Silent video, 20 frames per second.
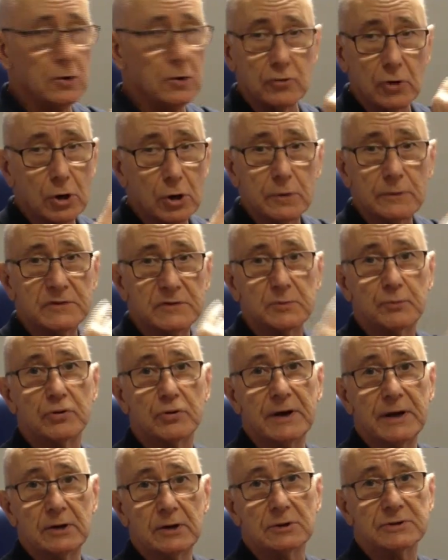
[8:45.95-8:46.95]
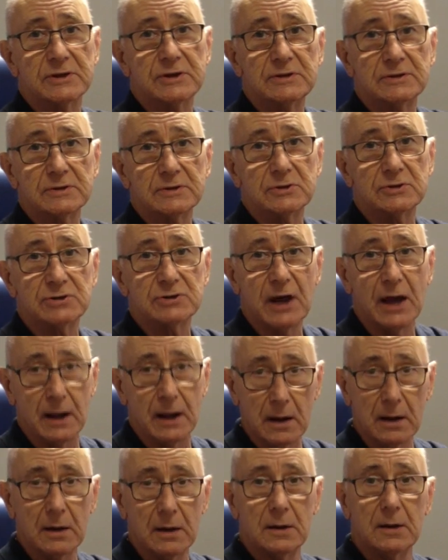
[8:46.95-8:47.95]
grooves pre-cut into the
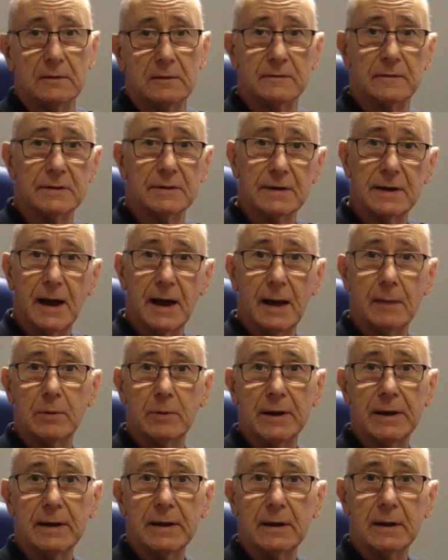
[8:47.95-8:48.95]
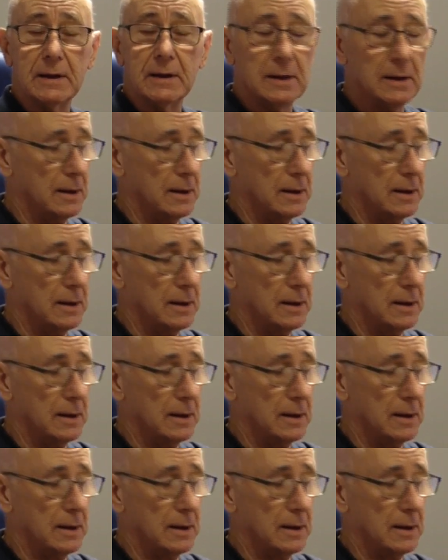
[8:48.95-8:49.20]
shell for the cabling.